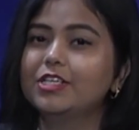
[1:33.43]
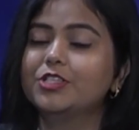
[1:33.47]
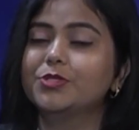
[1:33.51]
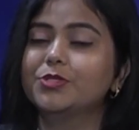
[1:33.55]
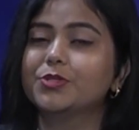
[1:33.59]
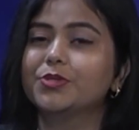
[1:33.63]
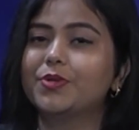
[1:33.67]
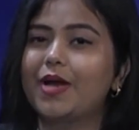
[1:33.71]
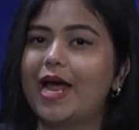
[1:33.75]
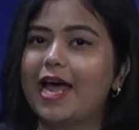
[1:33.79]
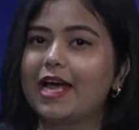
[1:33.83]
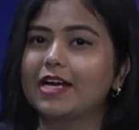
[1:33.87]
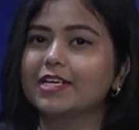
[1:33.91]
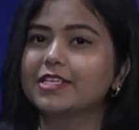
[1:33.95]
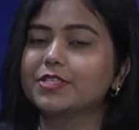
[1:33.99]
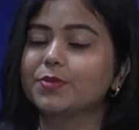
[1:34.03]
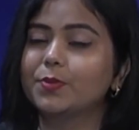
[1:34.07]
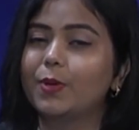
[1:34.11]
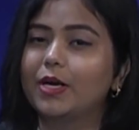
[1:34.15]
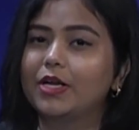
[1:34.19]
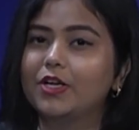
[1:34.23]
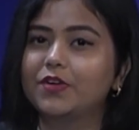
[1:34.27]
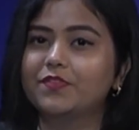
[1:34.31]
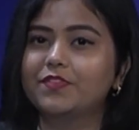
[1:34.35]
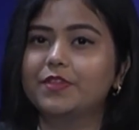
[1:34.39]
to ranked
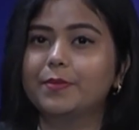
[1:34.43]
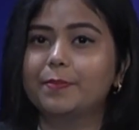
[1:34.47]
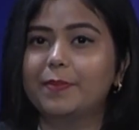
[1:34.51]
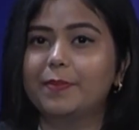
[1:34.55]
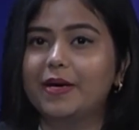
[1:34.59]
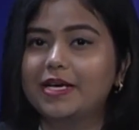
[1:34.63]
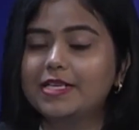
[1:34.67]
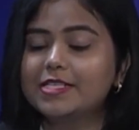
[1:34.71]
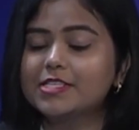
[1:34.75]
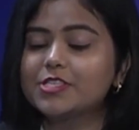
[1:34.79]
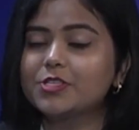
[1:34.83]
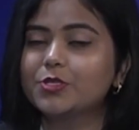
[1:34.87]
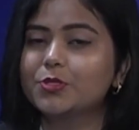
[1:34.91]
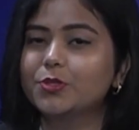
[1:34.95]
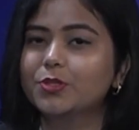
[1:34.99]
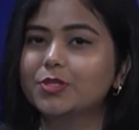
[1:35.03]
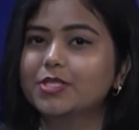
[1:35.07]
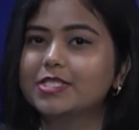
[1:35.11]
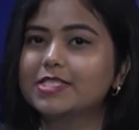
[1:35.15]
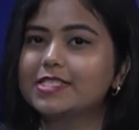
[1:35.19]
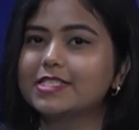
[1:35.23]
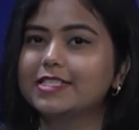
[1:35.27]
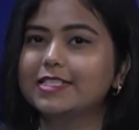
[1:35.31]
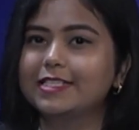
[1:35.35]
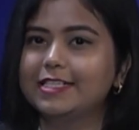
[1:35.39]
one of the best
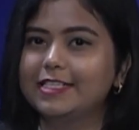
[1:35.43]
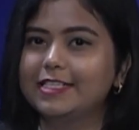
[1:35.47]
schools in